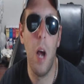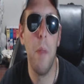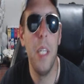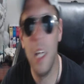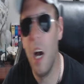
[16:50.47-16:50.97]
I
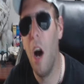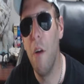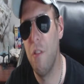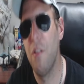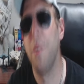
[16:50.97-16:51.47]
mean,
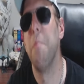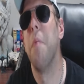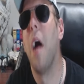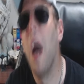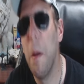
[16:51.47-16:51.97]
obviously,
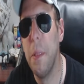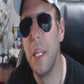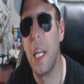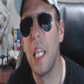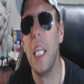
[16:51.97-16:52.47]

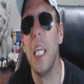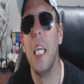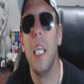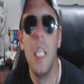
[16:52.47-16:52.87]
publicly,